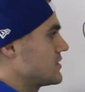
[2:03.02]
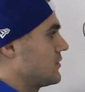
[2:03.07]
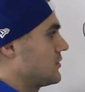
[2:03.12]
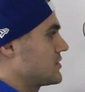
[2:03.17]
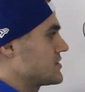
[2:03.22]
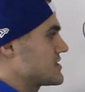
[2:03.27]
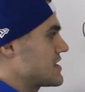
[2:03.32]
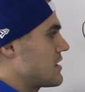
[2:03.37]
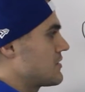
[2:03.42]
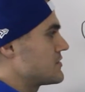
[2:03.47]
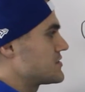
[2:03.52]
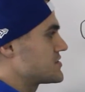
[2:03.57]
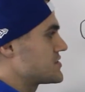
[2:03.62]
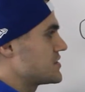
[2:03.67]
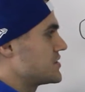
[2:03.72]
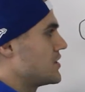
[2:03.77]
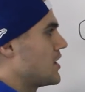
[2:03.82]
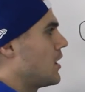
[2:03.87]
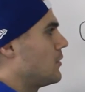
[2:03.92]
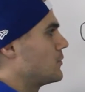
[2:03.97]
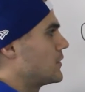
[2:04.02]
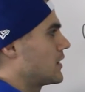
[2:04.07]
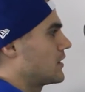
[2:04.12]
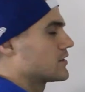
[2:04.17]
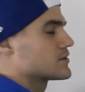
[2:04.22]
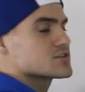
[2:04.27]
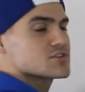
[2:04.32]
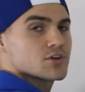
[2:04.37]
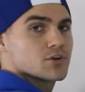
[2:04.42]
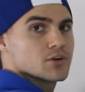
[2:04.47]
notice how this
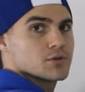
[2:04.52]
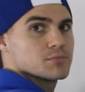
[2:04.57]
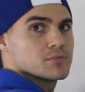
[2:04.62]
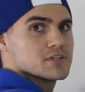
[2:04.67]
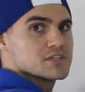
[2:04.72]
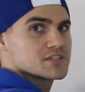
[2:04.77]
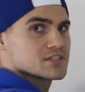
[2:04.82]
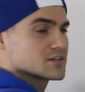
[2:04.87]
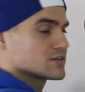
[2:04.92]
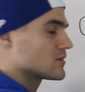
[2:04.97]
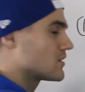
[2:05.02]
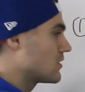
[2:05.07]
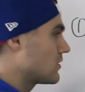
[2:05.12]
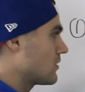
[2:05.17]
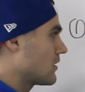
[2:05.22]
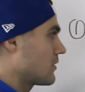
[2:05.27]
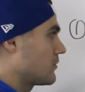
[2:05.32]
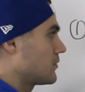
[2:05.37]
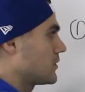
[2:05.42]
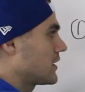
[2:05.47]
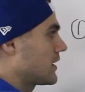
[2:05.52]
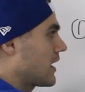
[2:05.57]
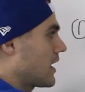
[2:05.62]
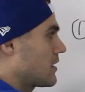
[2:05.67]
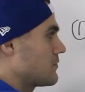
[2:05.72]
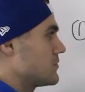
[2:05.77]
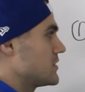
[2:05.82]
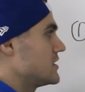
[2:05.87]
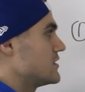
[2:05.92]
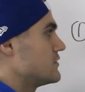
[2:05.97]
denominator is going to be 0, and we
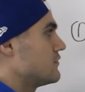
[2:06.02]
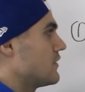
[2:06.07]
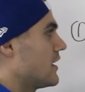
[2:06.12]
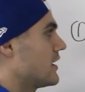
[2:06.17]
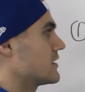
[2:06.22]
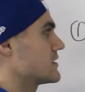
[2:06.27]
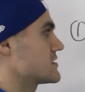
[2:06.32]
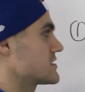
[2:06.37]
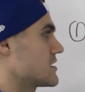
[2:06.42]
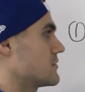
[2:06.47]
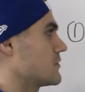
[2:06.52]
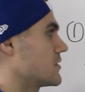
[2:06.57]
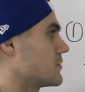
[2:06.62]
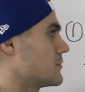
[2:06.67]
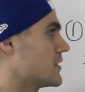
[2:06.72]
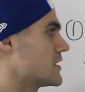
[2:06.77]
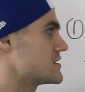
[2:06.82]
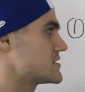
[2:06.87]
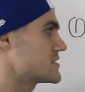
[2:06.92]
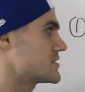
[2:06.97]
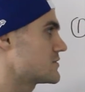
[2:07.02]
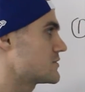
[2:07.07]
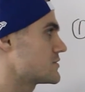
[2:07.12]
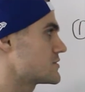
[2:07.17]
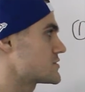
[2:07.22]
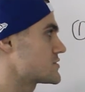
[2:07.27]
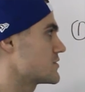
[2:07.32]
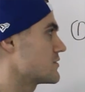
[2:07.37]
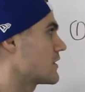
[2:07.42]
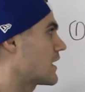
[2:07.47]
can't be dividing something by 0,
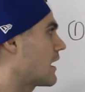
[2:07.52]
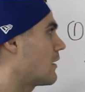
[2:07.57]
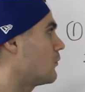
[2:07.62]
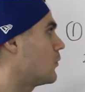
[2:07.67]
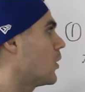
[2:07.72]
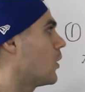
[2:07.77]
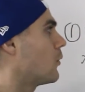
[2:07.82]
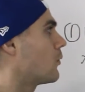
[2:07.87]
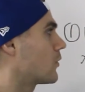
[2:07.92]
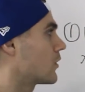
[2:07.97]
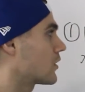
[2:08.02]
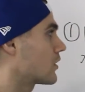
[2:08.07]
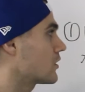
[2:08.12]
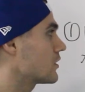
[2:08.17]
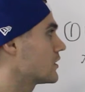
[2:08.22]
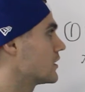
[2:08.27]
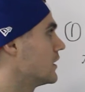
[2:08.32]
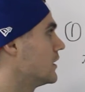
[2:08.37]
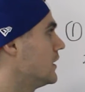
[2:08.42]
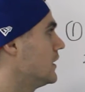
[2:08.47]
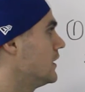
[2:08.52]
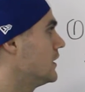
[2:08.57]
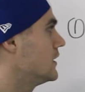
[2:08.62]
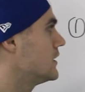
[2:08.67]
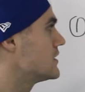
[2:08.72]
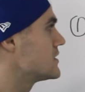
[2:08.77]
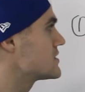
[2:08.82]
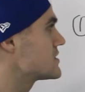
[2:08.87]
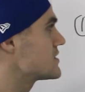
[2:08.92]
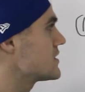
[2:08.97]
so that won't work.
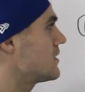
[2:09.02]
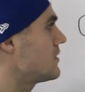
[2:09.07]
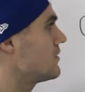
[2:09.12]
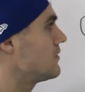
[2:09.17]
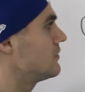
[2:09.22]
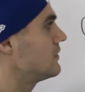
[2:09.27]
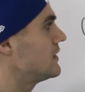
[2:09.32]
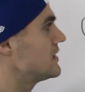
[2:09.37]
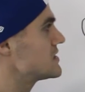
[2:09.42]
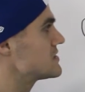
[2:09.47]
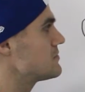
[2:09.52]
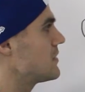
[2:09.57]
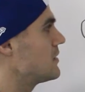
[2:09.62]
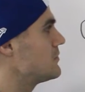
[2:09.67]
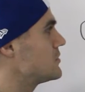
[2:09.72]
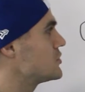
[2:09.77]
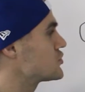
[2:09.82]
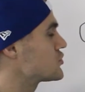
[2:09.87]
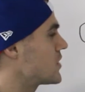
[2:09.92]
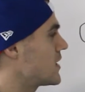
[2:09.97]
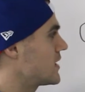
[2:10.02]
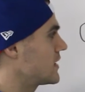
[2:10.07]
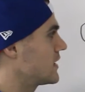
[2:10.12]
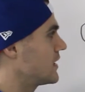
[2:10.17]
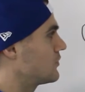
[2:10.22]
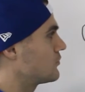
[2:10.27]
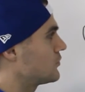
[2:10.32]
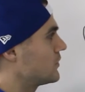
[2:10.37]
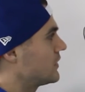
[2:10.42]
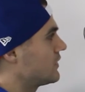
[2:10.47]
So let's maybe try to
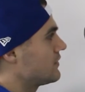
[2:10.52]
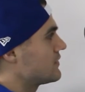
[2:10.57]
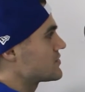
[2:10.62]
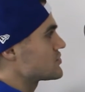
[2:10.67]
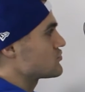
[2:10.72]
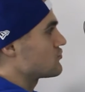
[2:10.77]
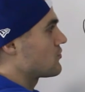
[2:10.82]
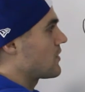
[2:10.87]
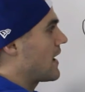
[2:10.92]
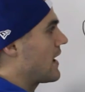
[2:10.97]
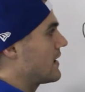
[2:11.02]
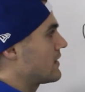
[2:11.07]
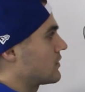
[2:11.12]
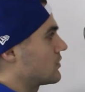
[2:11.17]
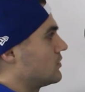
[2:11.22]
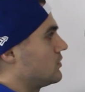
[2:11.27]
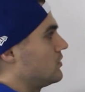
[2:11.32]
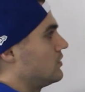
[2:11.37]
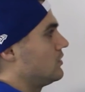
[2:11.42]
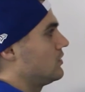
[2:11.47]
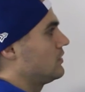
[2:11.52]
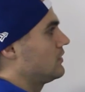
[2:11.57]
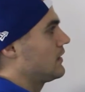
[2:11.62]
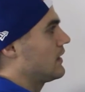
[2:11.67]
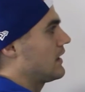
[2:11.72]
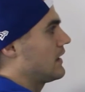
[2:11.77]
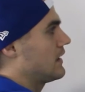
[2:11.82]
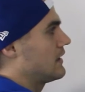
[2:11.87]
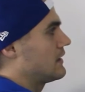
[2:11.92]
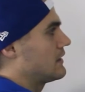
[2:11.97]
get rid of this radical
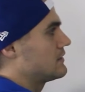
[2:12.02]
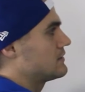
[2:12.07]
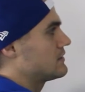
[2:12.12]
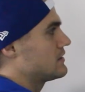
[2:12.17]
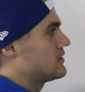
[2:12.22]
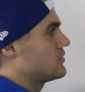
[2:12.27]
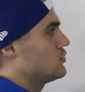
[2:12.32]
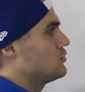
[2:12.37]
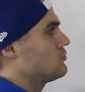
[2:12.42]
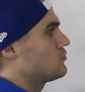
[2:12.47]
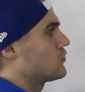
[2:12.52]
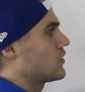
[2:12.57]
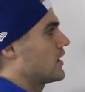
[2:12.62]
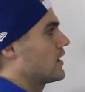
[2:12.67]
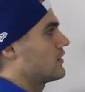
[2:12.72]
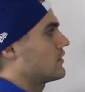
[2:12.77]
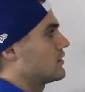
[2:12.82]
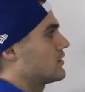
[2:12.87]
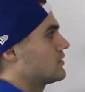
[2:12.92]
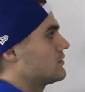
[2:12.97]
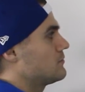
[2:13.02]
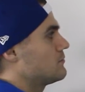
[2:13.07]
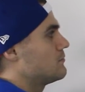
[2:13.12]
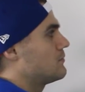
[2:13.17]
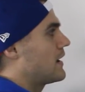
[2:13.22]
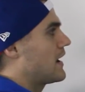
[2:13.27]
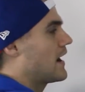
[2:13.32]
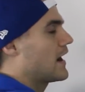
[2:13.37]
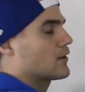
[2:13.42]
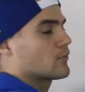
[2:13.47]
in the numerator
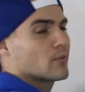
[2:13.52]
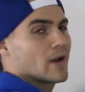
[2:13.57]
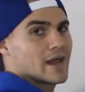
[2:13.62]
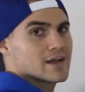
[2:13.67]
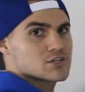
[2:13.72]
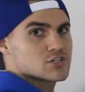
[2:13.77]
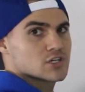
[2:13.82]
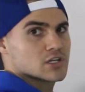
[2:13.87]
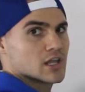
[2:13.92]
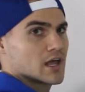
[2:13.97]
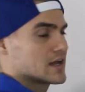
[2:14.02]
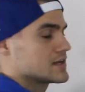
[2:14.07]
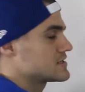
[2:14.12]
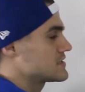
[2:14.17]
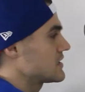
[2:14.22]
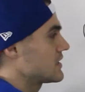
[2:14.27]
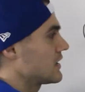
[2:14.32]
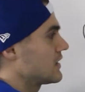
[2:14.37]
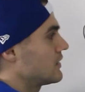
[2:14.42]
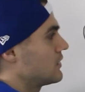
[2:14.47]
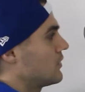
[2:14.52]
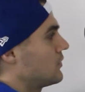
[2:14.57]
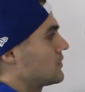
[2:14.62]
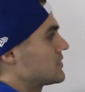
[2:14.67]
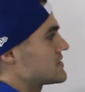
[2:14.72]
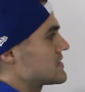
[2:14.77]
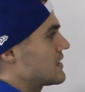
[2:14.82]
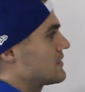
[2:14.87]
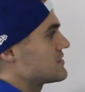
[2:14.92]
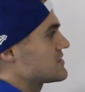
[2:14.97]
by rationalizing. And
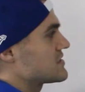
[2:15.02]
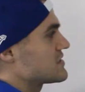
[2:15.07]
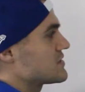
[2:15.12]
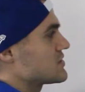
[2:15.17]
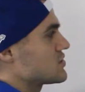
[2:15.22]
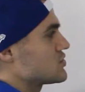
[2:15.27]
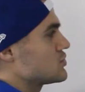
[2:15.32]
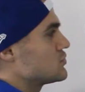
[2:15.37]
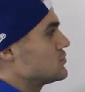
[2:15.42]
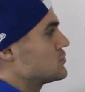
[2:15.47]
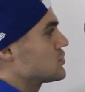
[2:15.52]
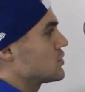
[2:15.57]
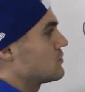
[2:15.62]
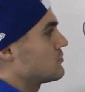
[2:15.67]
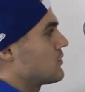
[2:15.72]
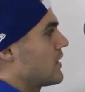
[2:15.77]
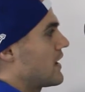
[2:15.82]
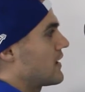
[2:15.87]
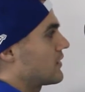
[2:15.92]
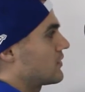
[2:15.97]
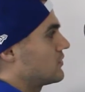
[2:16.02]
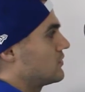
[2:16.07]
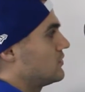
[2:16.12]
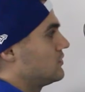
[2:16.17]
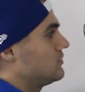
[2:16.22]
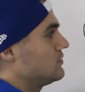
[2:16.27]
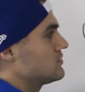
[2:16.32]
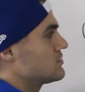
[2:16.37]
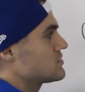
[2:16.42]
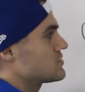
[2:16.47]
notice how this is a two-term
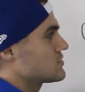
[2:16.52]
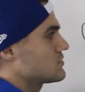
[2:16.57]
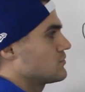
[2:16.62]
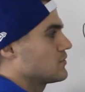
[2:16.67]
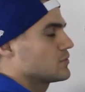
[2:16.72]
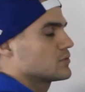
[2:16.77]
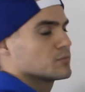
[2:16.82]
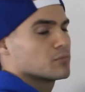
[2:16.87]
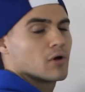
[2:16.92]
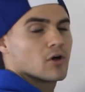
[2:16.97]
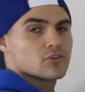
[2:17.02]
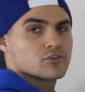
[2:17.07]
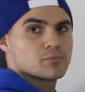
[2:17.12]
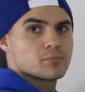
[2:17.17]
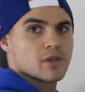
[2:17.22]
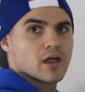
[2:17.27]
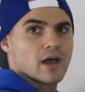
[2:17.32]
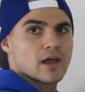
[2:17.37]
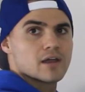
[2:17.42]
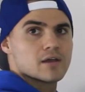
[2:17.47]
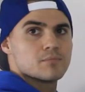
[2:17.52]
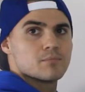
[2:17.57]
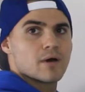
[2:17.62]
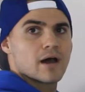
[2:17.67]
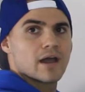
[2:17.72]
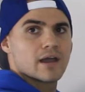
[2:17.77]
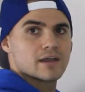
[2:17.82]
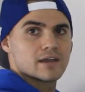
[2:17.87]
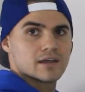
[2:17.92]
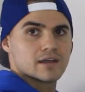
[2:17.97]
radical, so we would multiply it
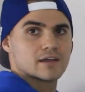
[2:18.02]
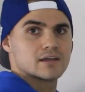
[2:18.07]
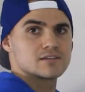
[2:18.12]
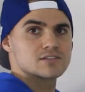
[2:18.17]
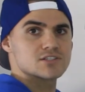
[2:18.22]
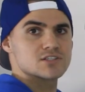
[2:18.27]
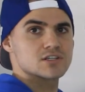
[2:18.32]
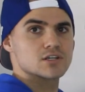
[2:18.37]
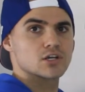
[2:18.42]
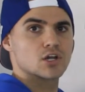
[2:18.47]
by its